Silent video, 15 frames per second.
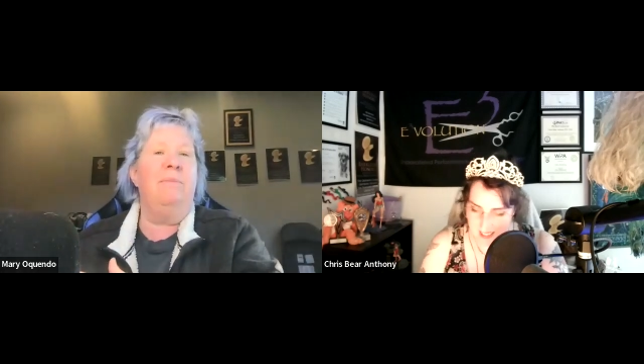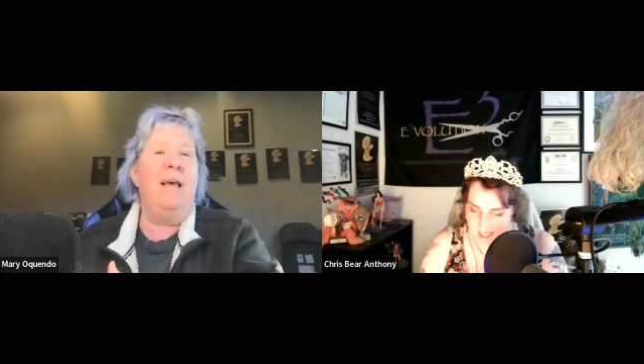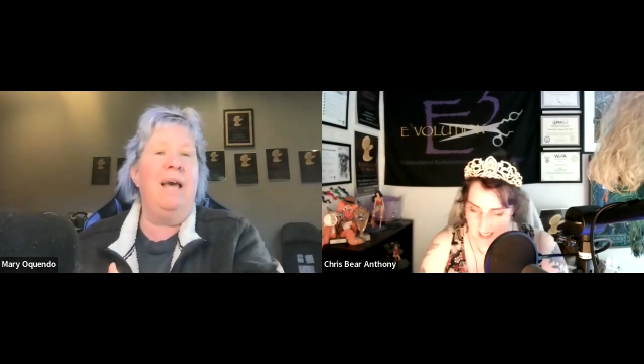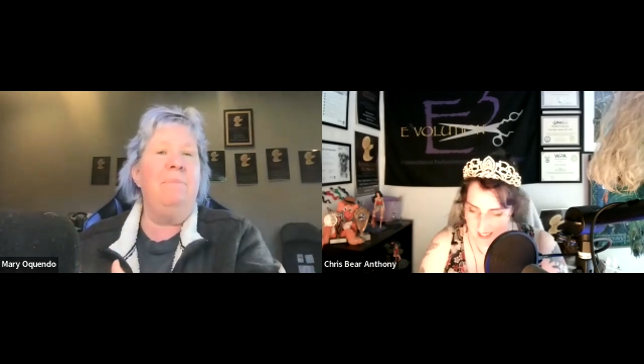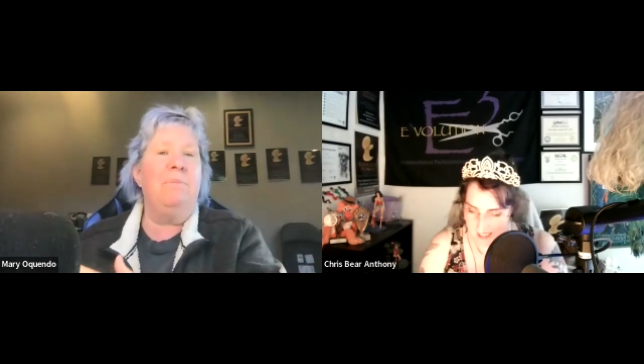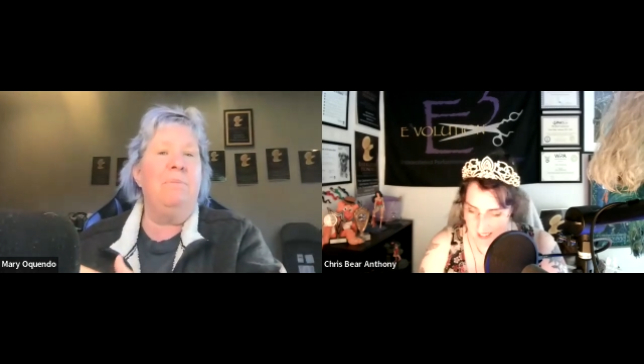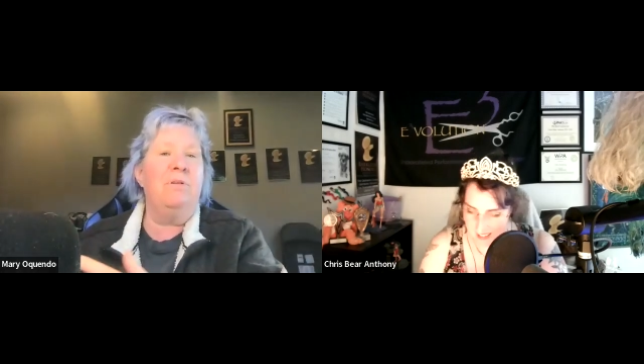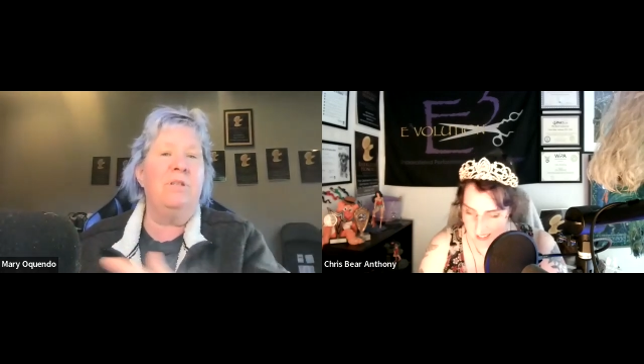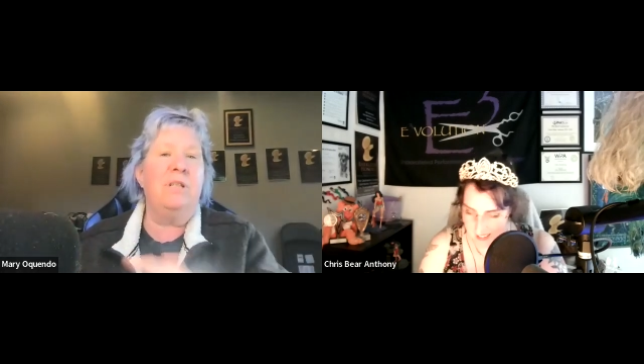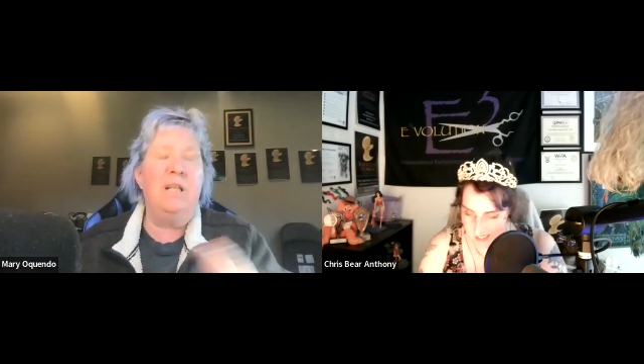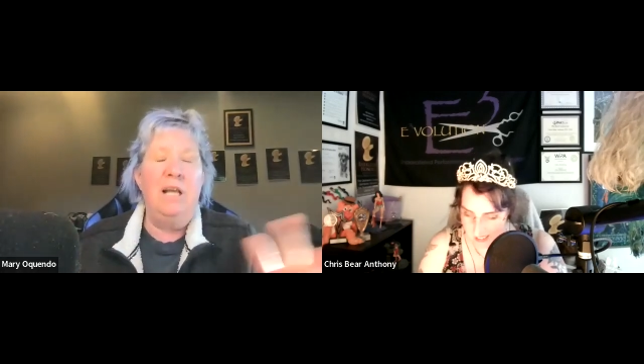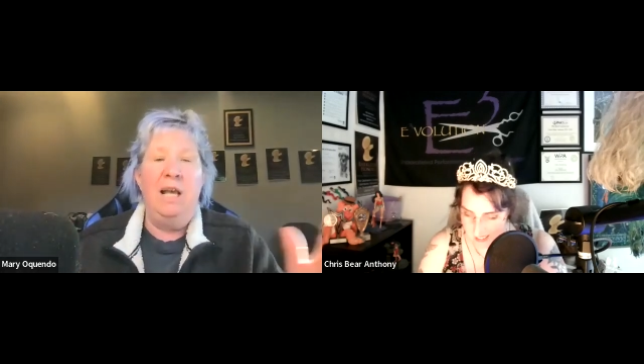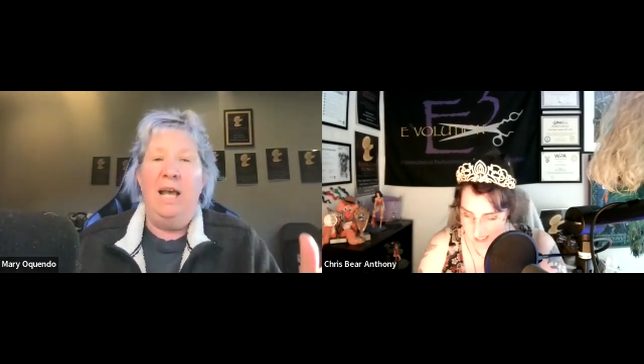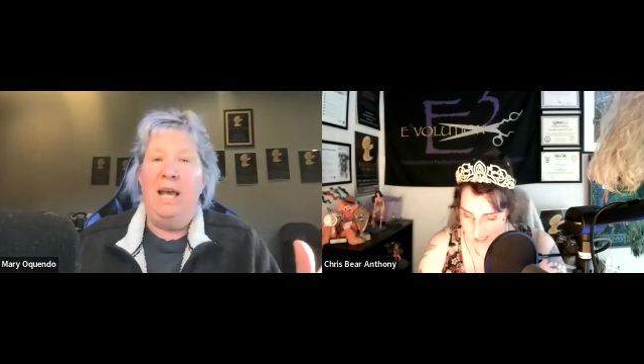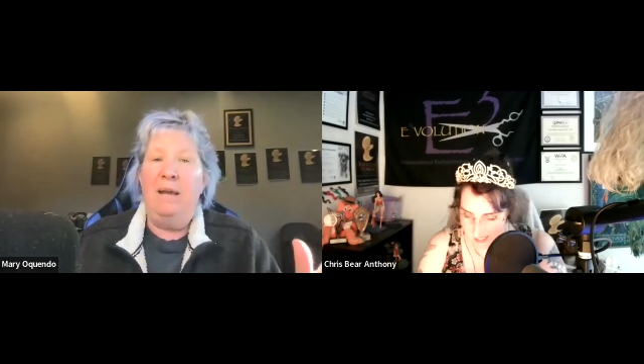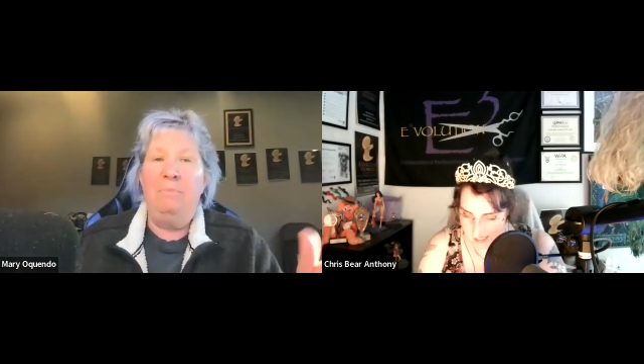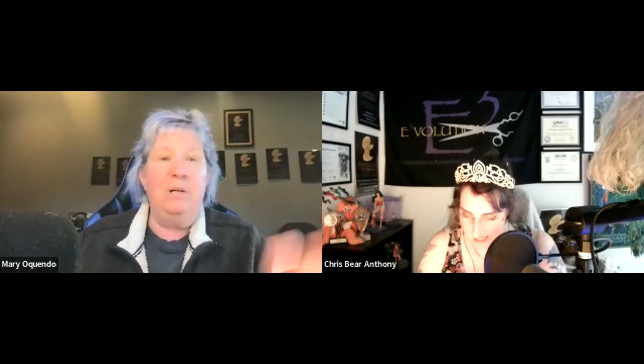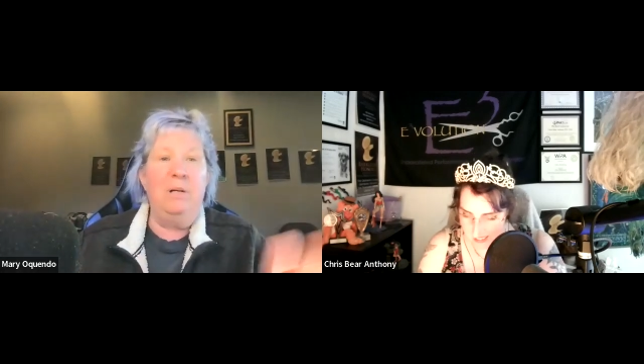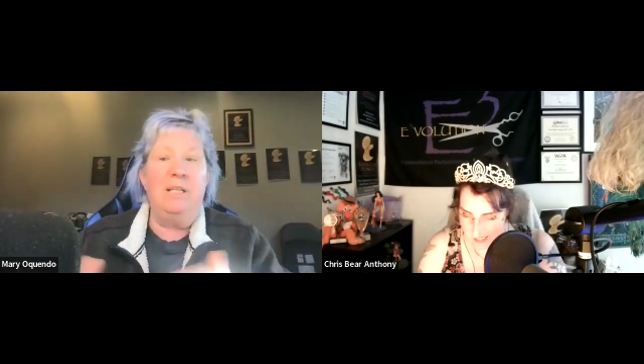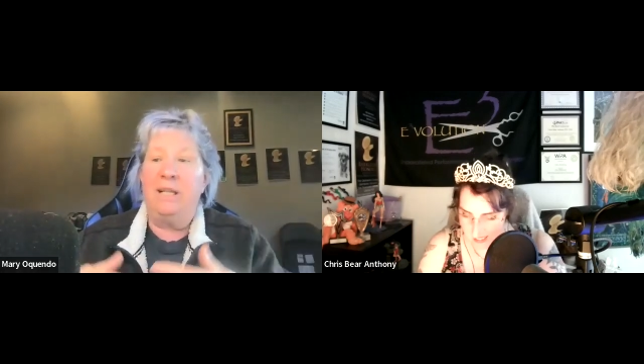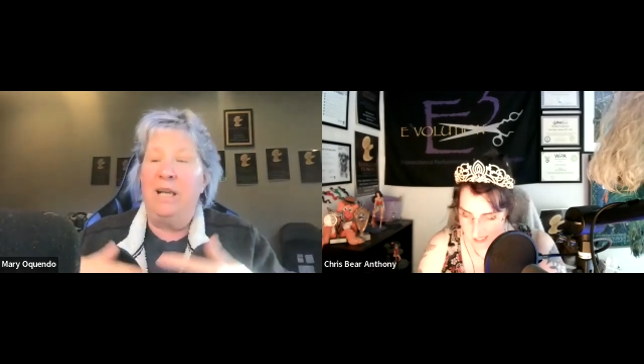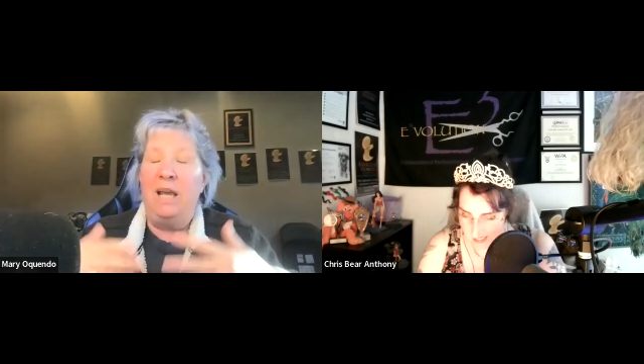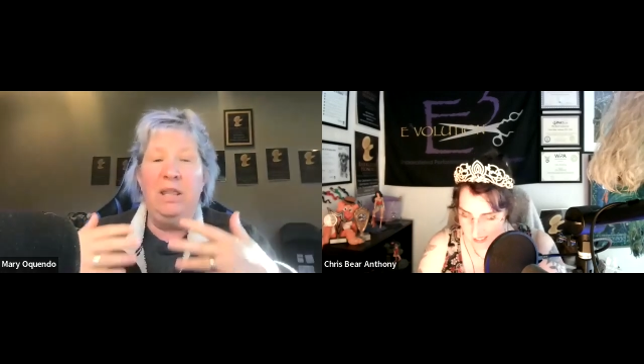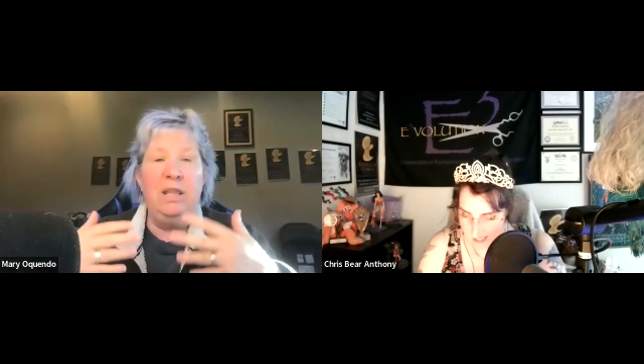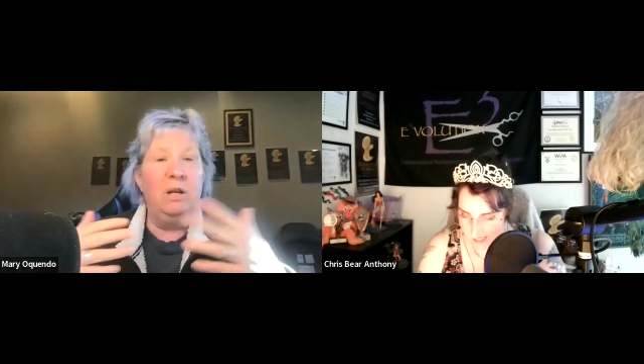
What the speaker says: from that person and put it together,